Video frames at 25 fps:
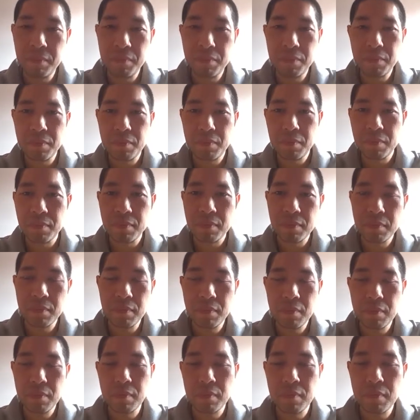
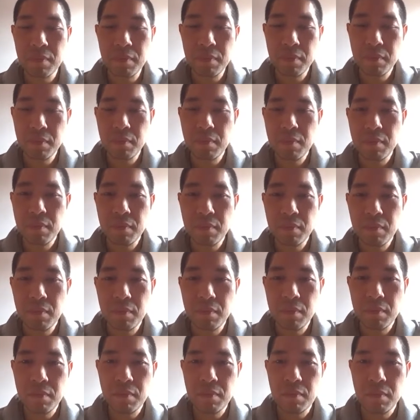
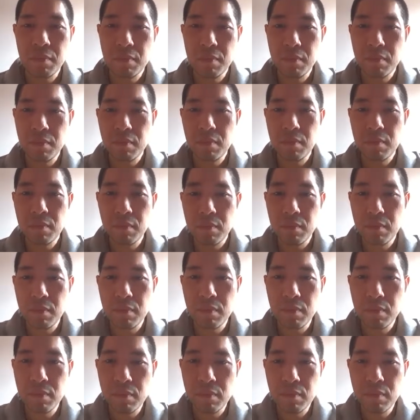
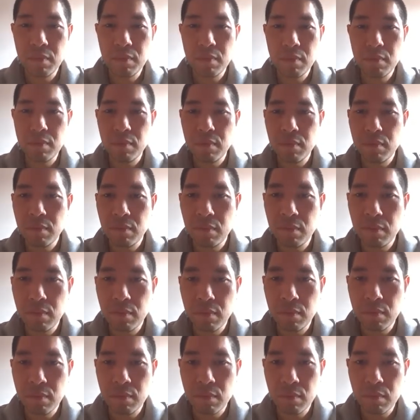
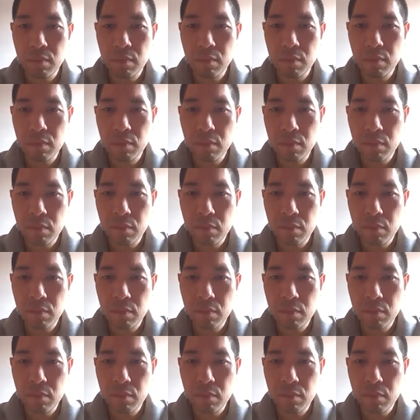The person shown says nothing.